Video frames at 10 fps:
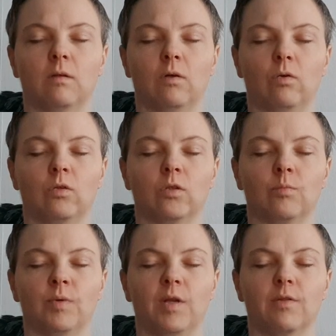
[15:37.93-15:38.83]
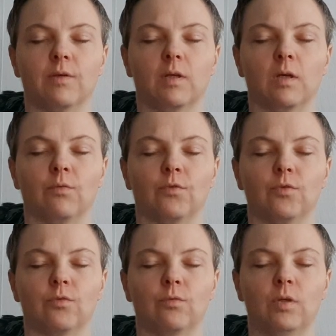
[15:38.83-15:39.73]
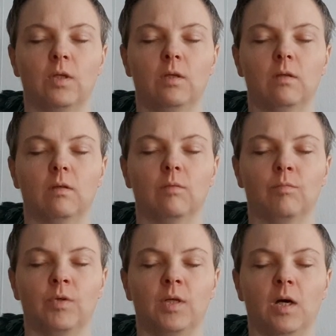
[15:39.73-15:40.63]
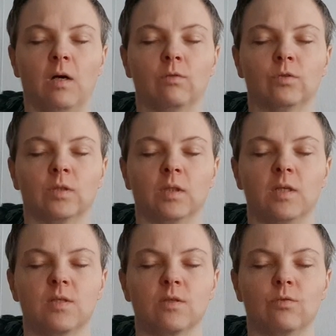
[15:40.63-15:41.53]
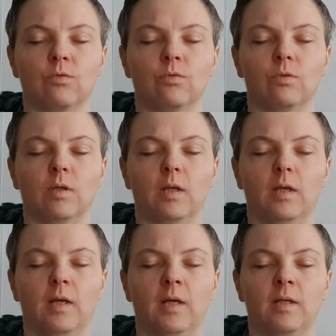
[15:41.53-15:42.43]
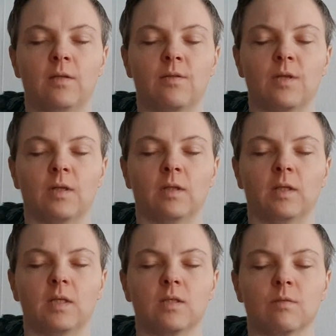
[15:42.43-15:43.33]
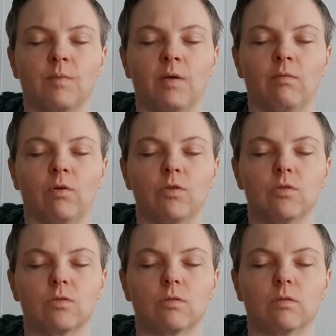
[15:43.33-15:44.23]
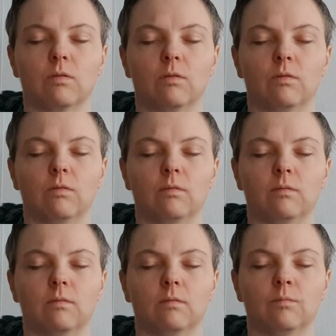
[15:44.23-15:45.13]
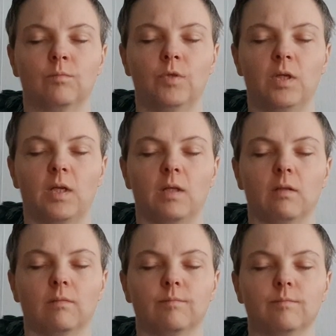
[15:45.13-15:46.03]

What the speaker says: Hold your breath and count to 3. Breathe out and listen to anything that isn't my voice. Breathe in.